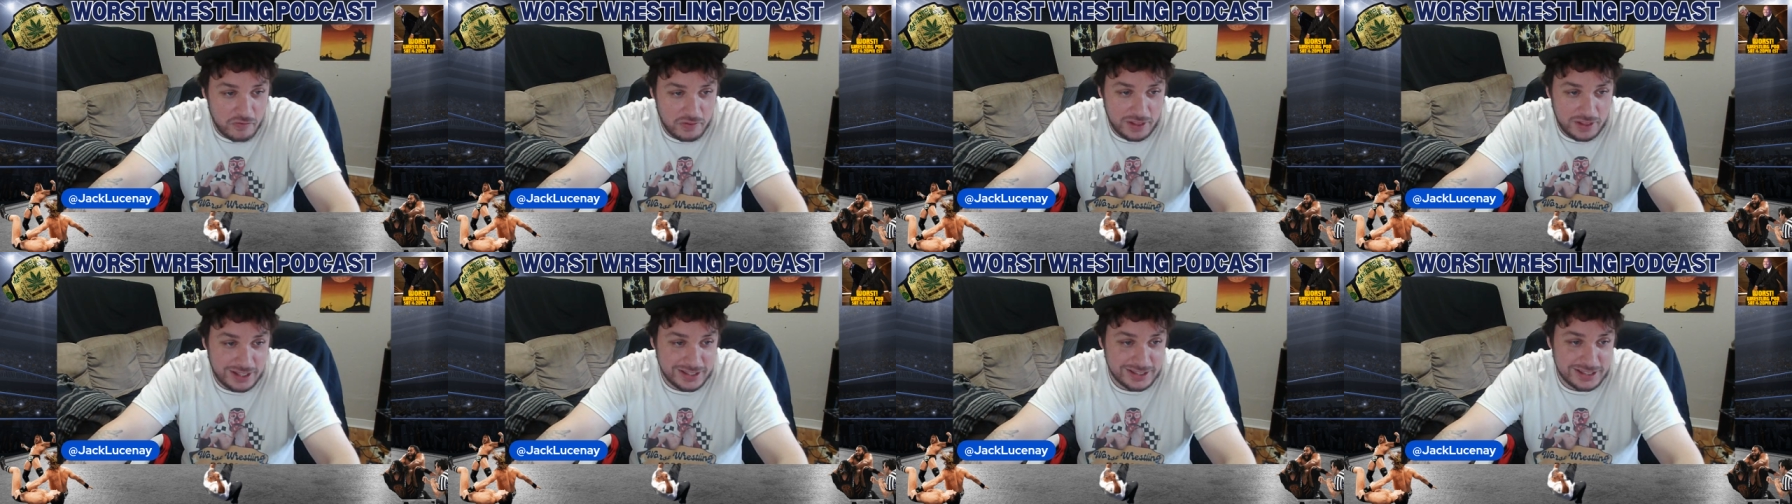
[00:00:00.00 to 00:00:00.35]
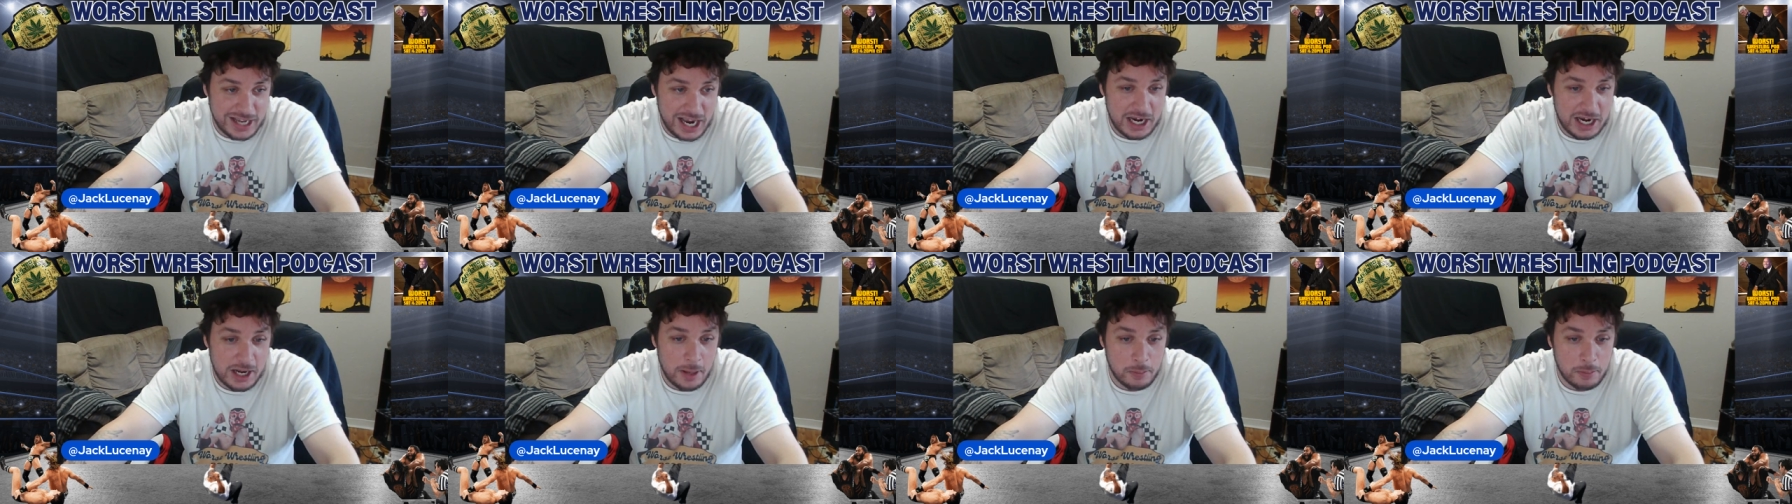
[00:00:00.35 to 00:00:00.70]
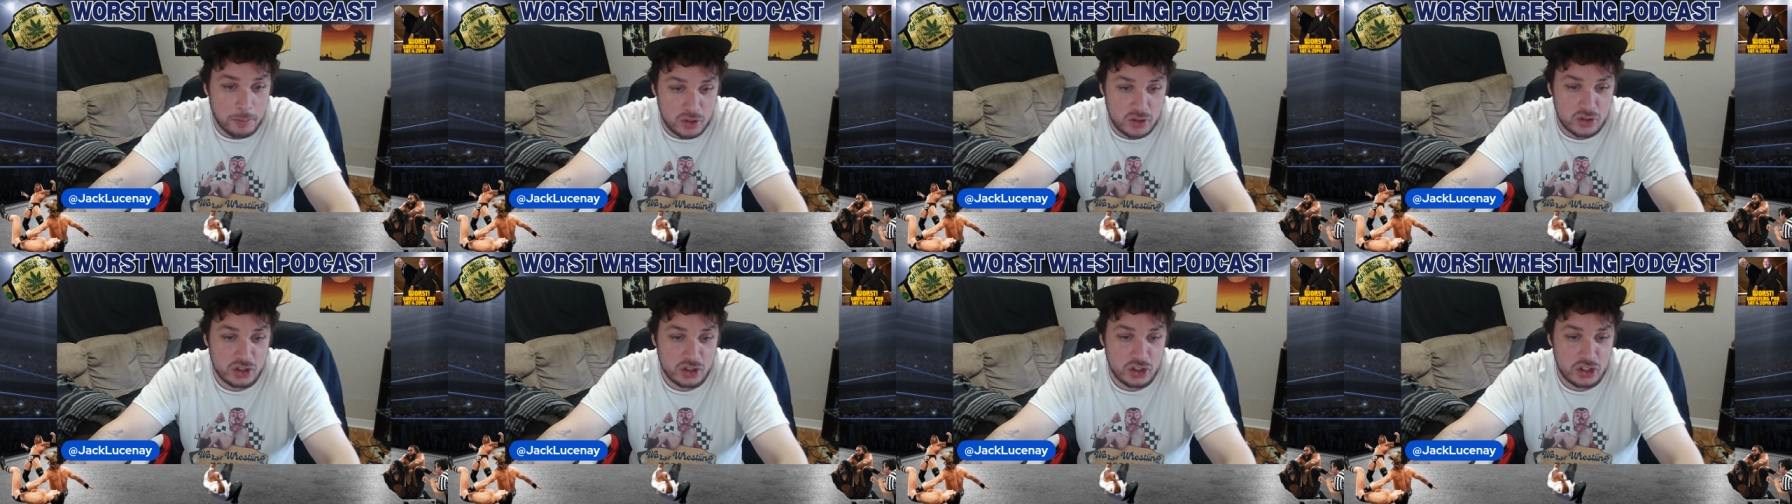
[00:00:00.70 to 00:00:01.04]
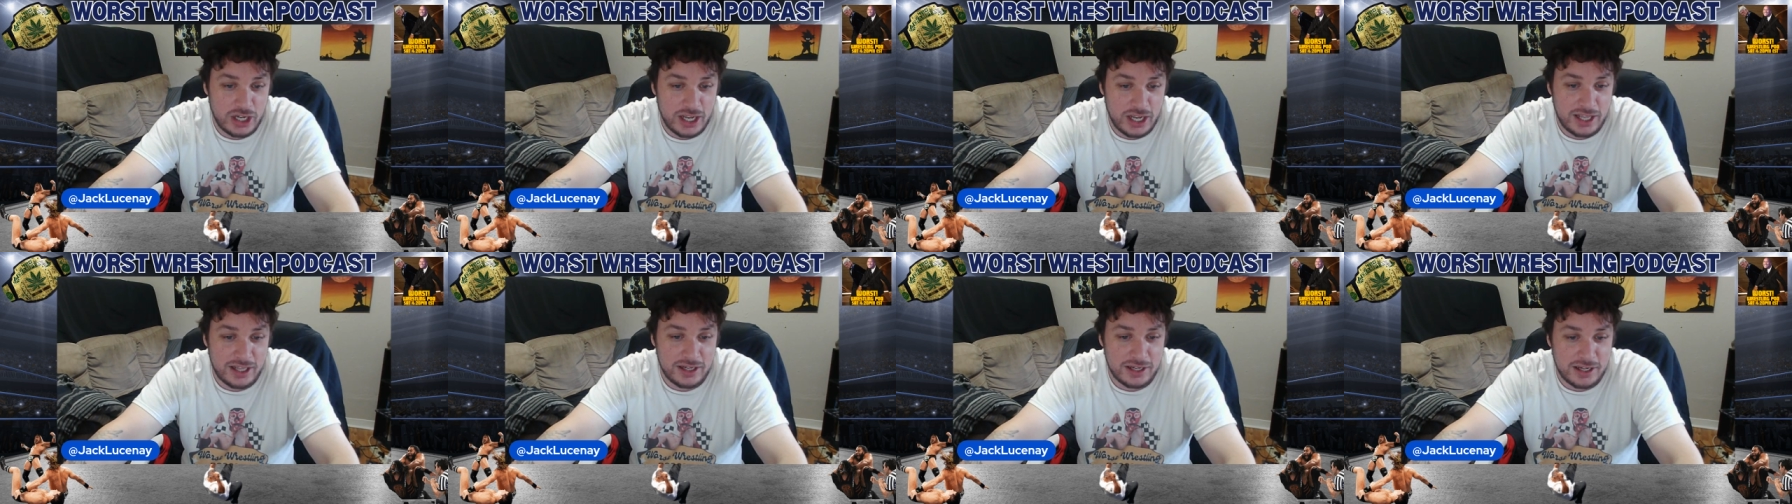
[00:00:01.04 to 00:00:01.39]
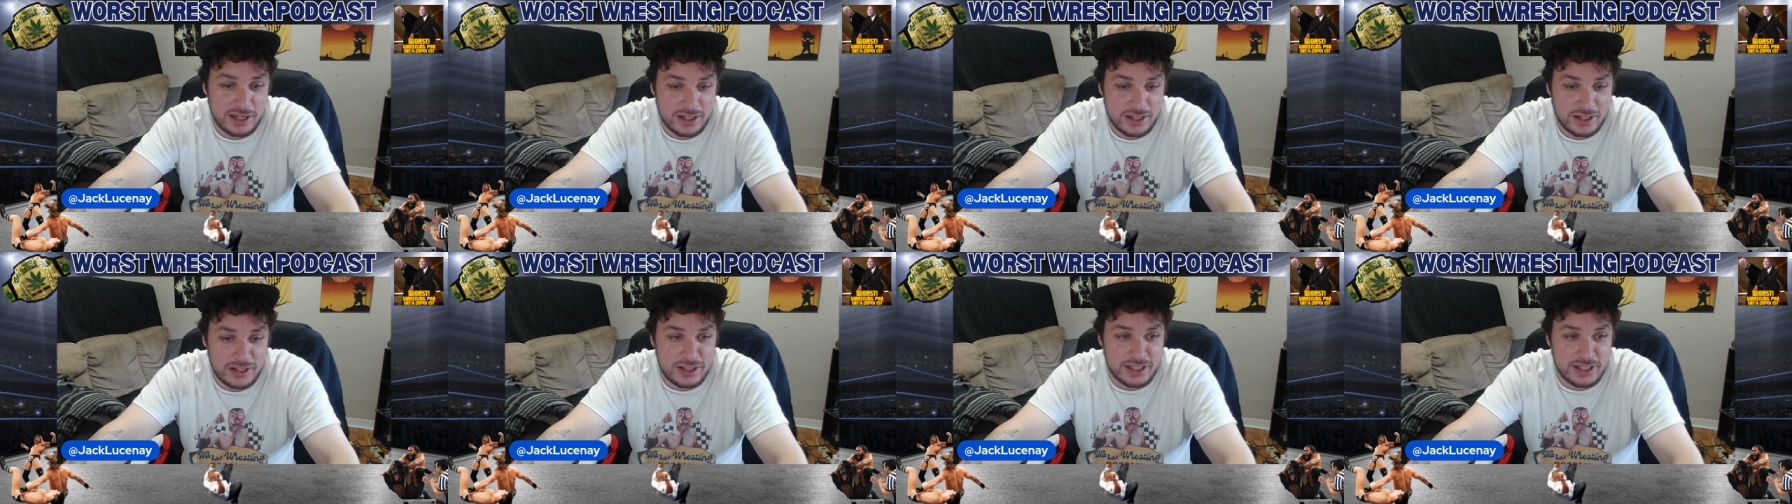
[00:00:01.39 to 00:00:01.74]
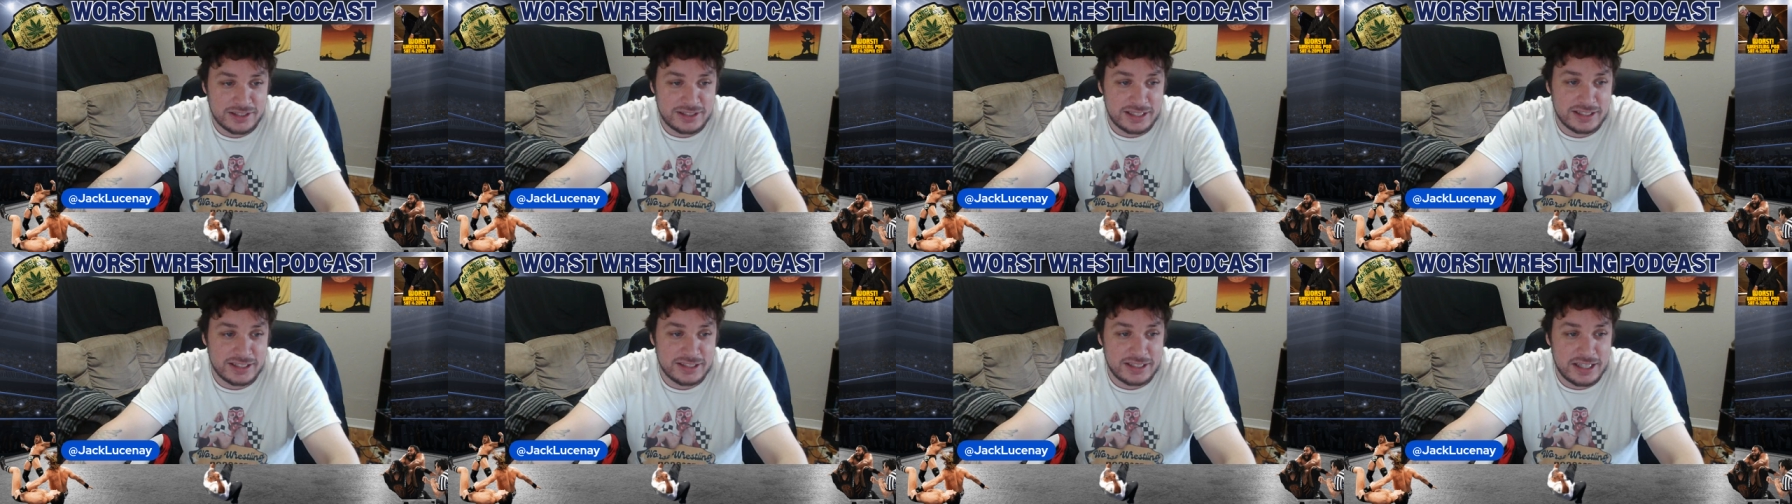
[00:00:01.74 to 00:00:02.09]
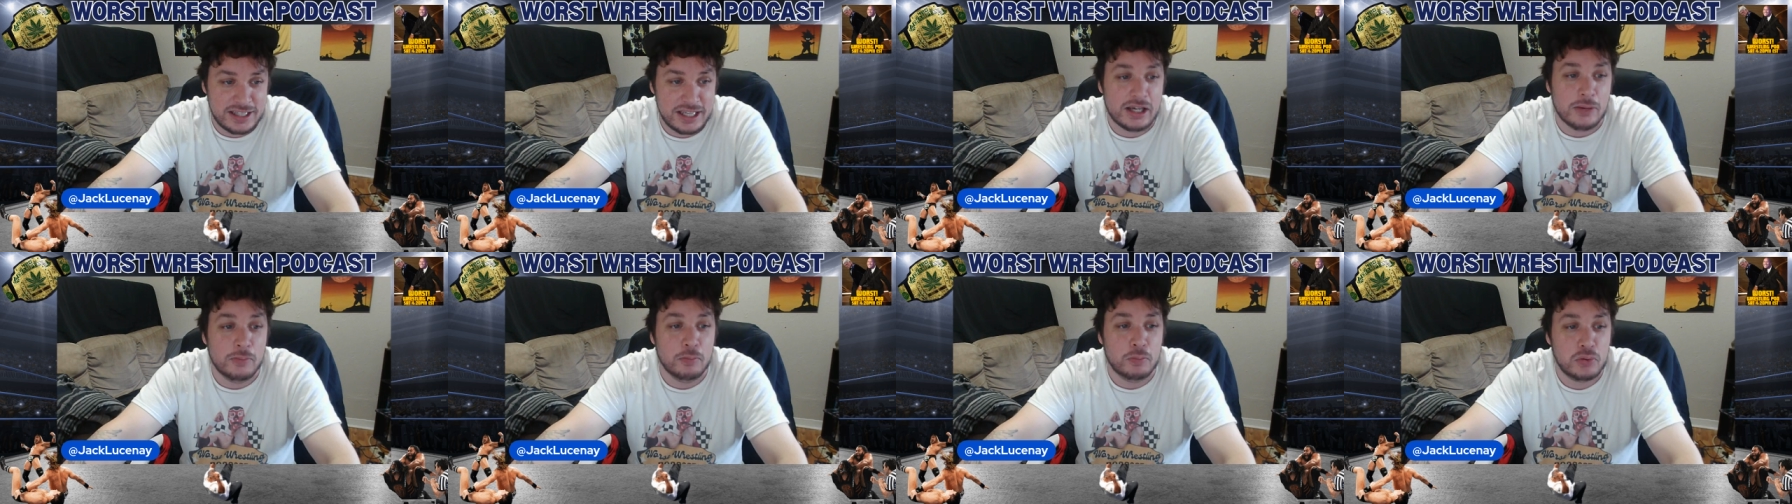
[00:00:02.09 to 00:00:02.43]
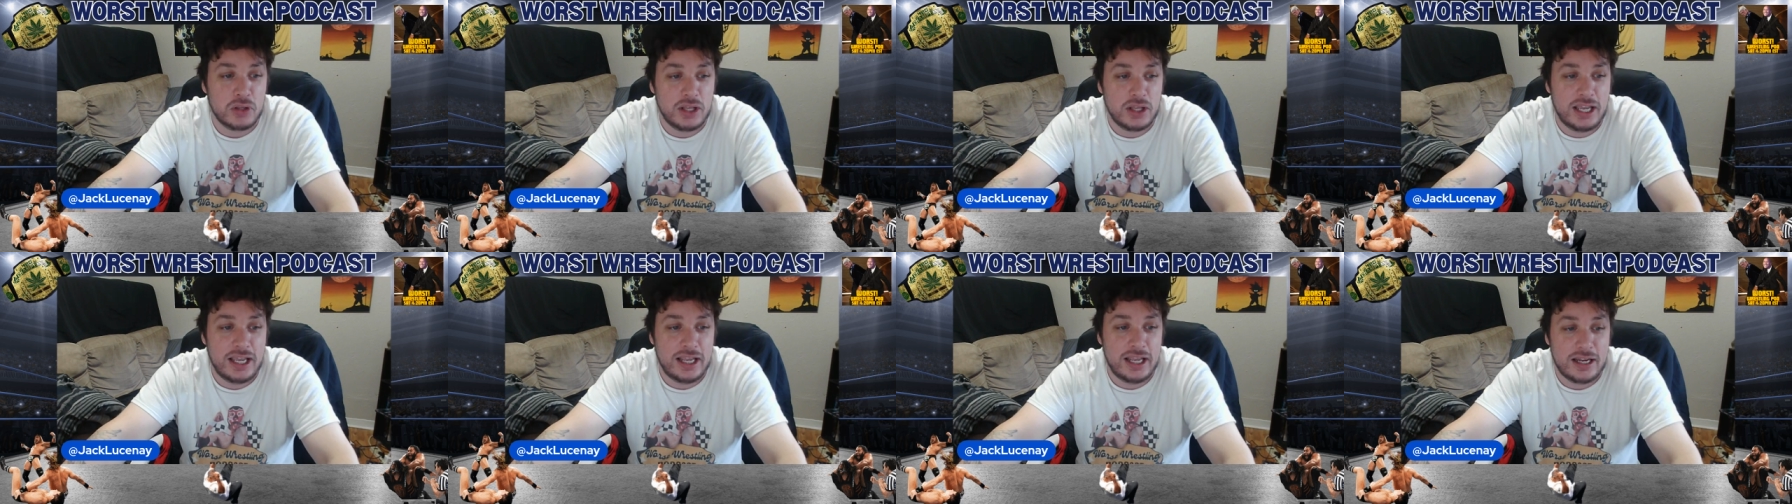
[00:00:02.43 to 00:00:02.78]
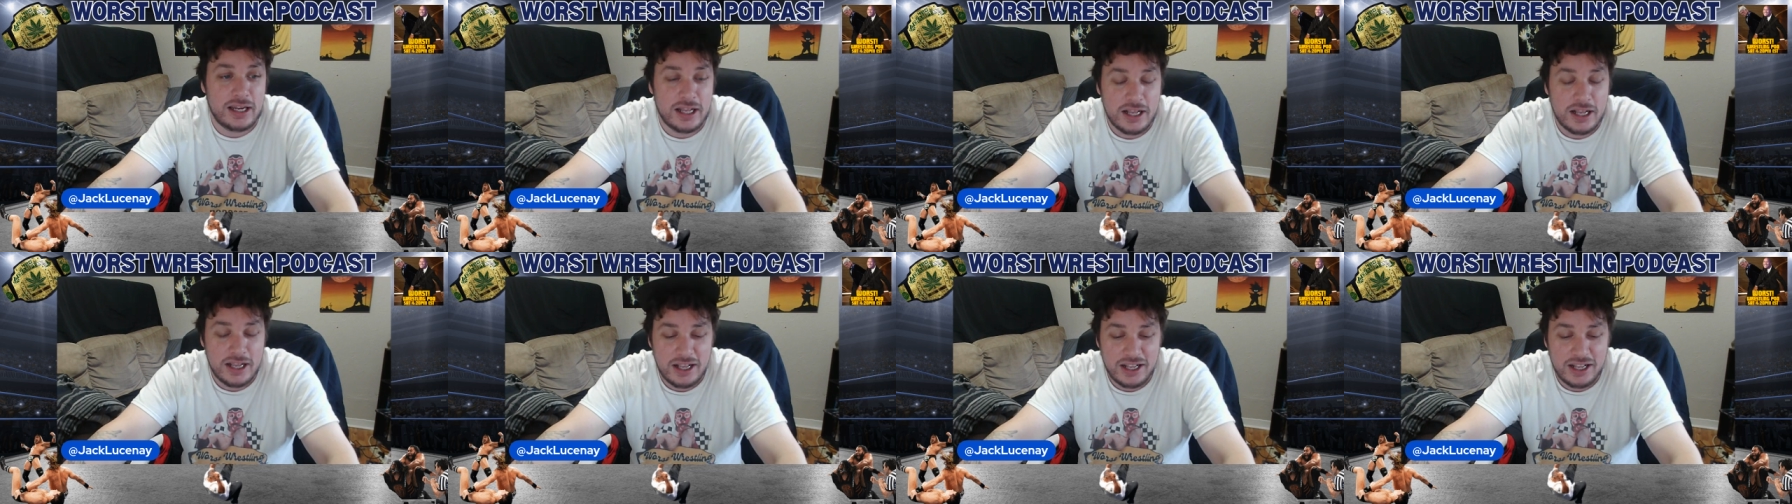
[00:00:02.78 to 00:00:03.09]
this kind of bullshit. This is the complete,